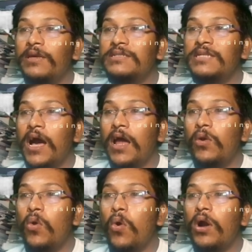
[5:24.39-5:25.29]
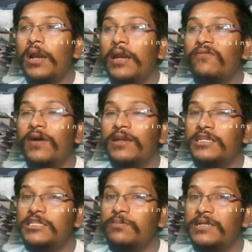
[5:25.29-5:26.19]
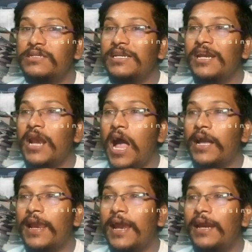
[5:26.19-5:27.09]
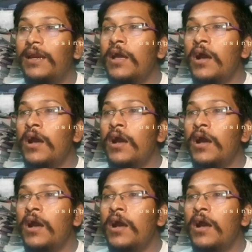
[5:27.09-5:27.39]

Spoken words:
is the local name for these birds in Nagaland.